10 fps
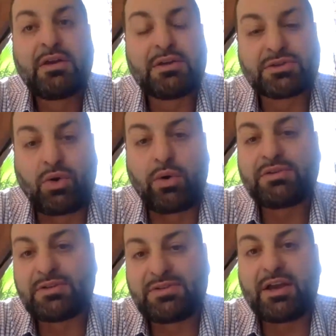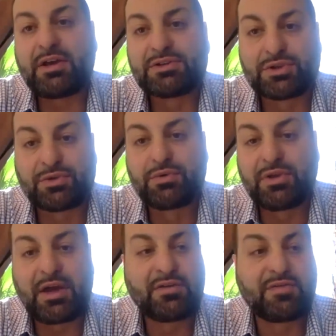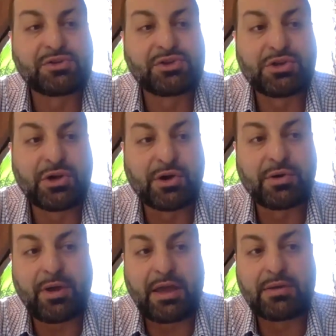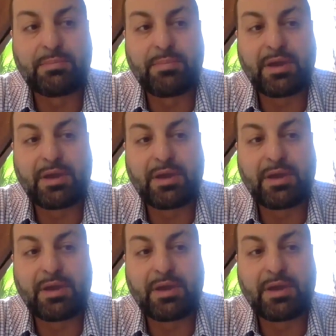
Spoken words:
is going to take us through the end of this year and